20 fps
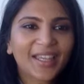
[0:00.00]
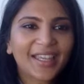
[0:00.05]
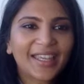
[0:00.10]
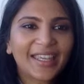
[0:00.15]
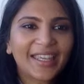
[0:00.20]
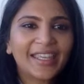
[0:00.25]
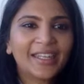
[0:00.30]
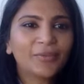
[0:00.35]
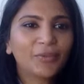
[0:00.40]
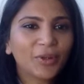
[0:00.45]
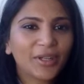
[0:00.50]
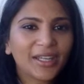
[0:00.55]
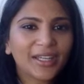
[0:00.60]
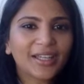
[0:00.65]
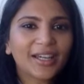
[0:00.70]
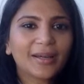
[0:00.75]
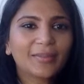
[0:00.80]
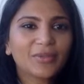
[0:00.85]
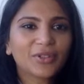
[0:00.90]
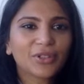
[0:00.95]
in when it
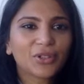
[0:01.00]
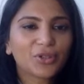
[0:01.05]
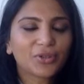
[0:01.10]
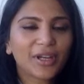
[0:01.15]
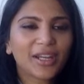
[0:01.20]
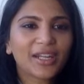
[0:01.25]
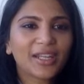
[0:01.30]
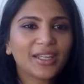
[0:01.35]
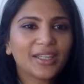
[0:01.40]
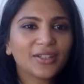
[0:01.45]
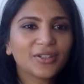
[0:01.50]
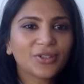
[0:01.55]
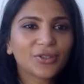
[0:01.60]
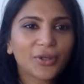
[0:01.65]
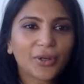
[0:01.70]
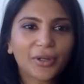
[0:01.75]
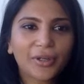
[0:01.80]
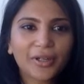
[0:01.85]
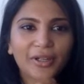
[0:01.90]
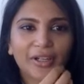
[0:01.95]
comes to training in
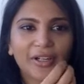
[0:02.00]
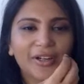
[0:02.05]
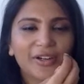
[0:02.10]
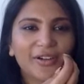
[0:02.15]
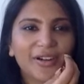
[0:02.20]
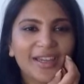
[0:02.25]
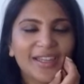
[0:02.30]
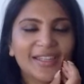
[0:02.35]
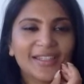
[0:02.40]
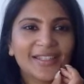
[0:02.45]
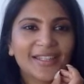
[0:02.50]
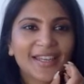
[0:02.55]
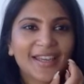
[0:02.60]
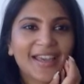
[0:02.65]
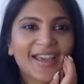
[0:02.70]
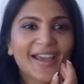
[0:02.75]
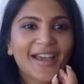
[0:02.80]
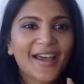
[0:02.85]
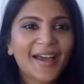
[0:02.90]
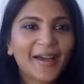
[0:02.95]
soccer and
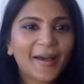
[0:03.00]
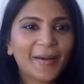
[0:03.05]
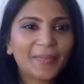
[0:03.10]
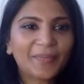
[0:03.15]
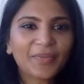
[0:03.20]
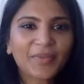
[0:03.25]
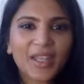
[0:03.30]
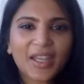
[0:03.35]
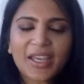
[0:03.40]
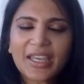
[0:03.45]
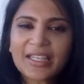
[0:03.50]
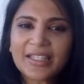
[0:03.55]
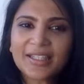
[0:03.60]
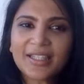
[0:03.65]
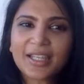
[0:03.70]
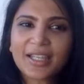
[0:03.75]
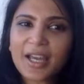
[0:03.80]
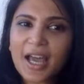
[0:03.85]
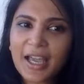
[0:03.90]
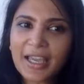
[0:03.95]

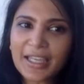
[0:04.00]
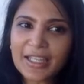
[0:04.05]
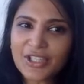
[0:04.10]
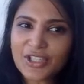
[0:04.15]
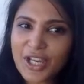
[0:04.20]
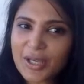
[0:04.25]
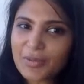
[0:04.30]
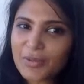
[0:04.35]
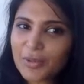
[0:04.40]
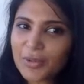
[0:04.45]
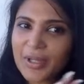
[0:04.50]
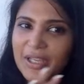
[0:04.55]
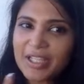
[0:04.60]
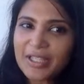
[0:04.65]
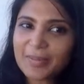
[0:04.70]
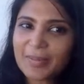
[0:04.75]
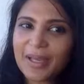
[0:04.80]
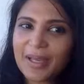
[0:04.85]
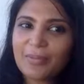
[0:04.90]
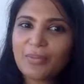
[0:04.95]
I guess James will
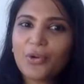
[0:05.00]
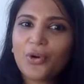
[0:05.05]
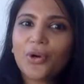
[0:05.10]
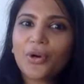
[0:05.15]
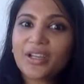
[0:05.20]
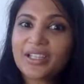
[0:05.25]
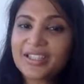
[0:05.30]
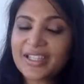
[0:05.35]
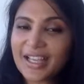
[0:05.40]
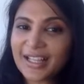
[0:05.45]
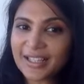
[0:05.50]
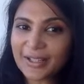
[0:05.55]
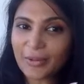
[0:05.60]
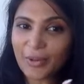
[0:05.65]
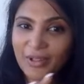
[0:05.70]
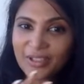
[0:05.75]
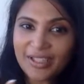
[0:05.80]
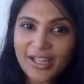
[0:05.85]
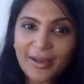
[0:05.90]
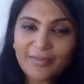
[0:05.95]
explain more exactly what
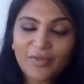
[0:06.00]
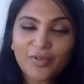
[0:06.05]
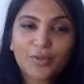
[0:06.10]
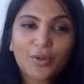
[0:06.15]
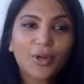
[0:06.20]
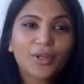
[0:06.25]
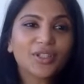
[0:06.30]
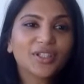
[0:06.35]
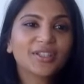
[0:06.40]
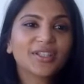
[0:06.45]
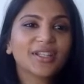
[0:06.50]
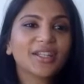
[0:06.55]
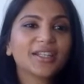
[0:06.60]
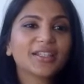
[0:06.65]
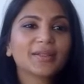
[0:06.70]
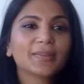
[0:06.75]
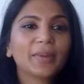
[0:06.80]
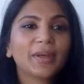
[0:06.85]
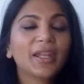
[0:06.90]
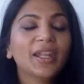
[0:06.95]
type of coaches it
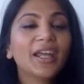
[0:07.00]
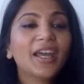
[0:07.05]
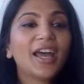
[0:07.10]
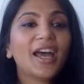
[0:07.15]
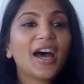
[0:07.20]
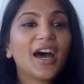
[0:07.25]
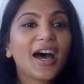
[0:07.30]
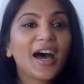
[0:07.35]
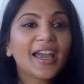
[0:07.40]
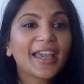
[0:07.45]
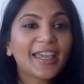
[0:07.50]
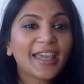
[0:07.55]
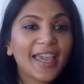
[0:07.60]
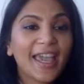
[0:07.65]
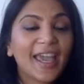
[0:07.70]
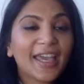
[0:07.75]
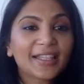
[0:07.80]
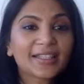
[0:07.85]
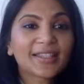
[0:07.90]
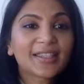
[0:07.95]
is. But I
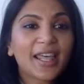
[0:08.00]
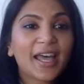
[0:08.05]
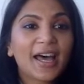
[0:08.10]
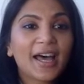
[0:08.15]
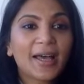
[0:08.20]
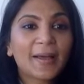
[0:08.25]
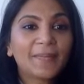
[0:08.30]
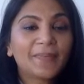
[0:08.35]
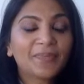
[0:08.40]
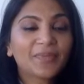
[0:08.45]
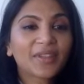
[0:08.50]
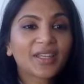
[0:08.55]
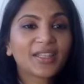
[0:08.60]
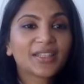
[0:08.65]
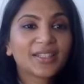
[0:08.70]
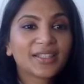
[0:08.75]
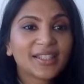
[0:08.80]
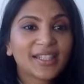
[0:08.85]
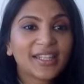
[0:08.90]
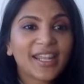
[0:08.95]
guess
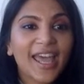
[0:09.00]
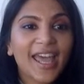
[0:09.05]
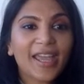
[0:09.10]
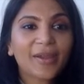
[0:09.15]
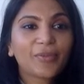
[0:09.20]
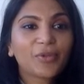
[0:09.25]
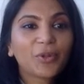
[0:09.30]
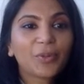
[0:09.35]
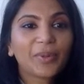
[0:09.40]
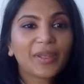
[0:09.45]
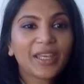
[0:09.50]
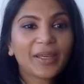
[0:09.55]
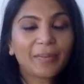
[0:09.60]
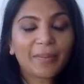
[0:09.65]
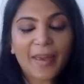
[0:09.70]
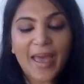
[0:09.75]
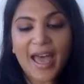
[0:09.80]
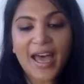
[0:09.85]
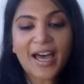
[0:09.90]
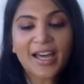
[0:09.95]
today will be
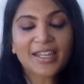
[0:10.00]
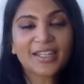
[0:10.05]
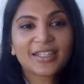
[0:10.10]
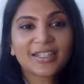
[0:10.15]
about